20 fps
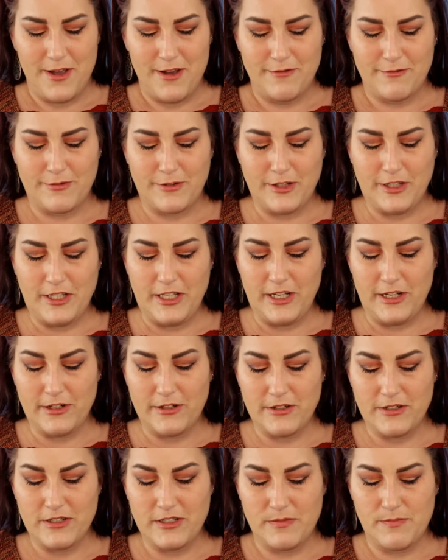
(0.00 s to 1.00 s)
For
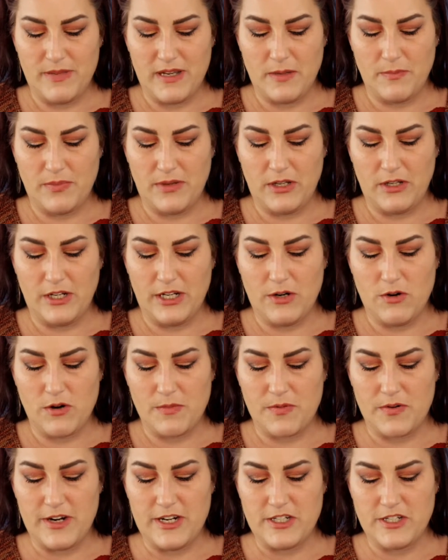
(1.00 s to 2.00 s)
years, big beauty
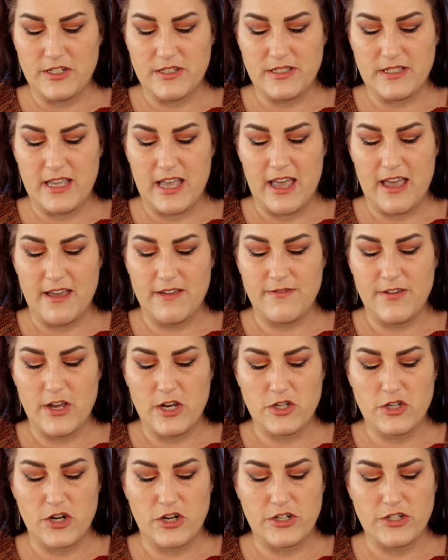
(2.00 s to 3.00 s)
corporations
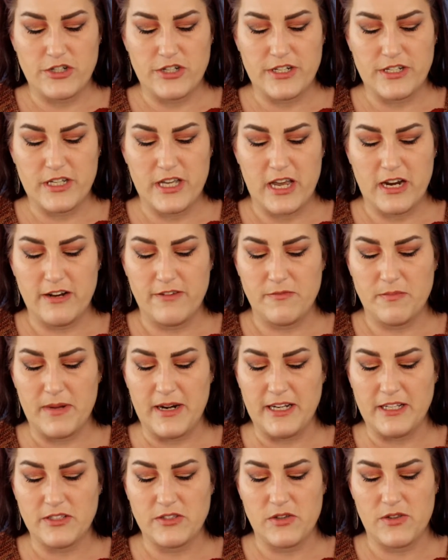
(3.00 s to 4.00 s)
have charged a ton of
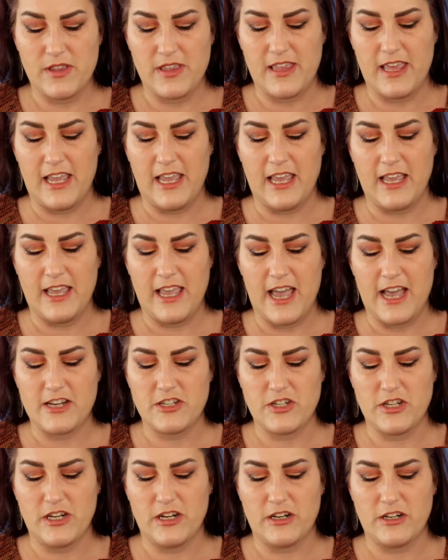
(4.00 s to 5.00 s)
money so that they can
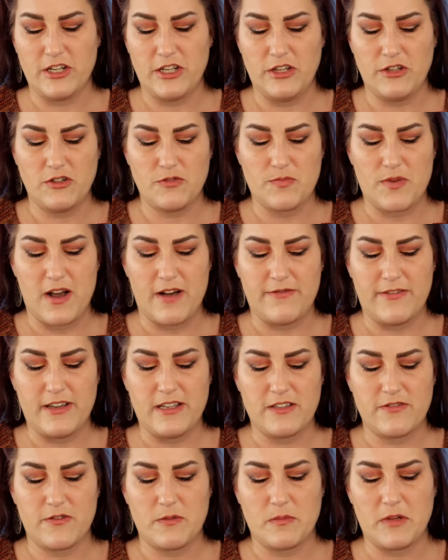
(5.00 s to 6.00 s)
cash in on huge
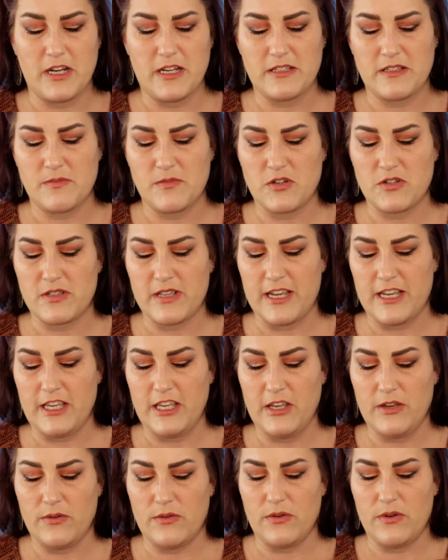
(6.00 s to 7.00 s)
profits from customers like
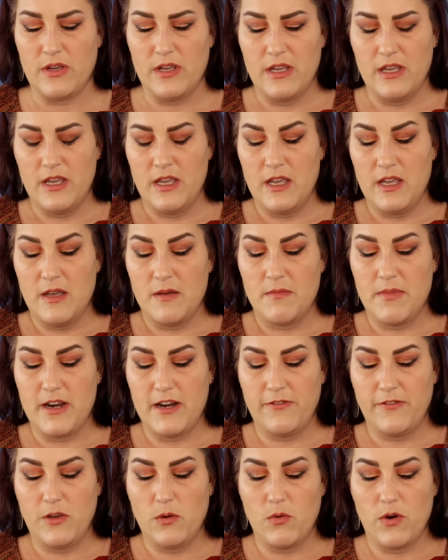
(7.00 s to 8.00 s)
you. But
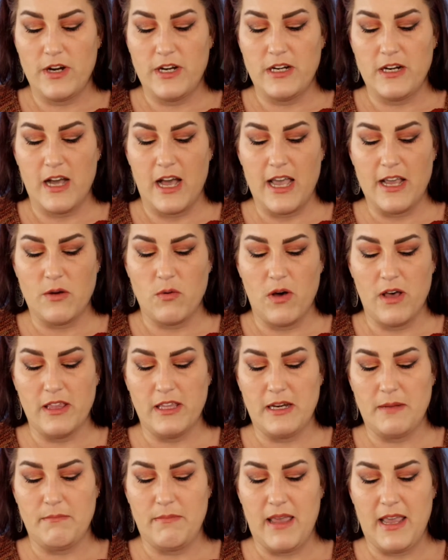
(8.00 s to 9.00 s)
if you wanted high
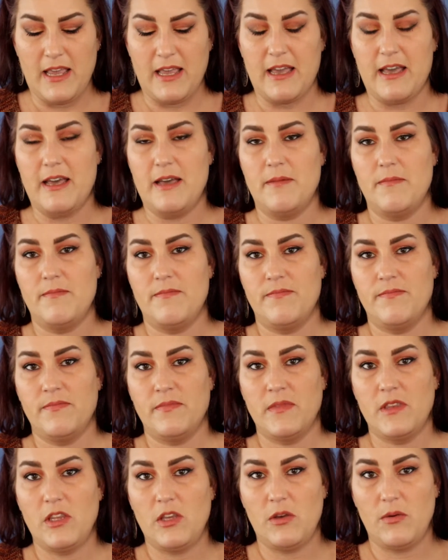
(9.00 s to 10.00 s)
quality makeup,
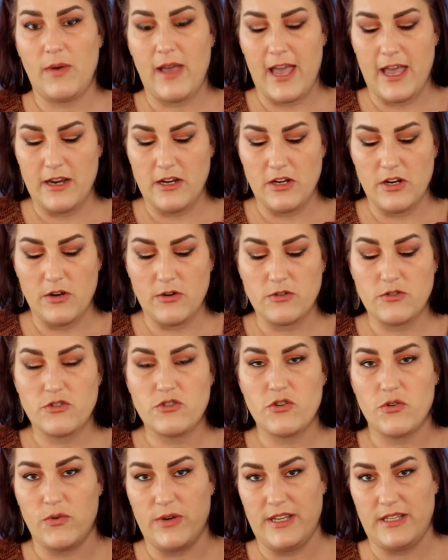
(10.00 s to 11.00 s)
you had no
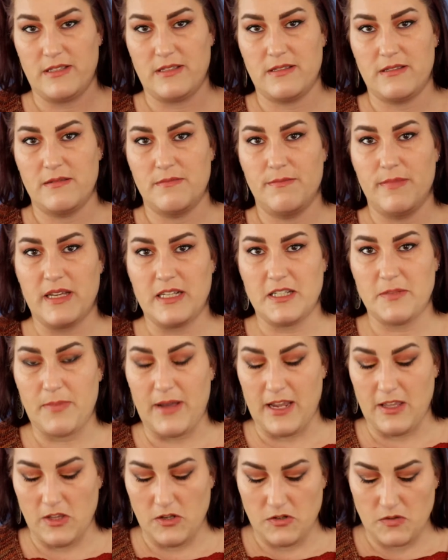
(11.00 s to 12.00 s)
choice but to
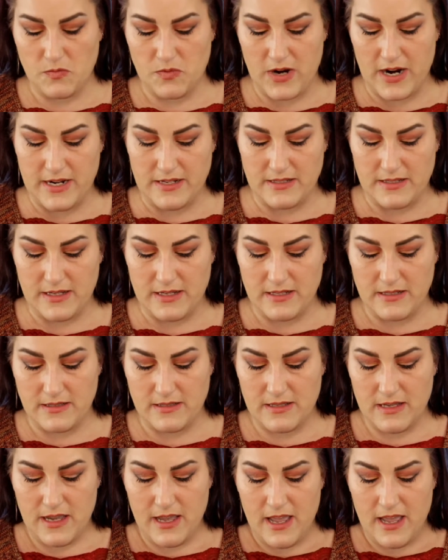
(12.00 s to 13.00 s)
pay those prices.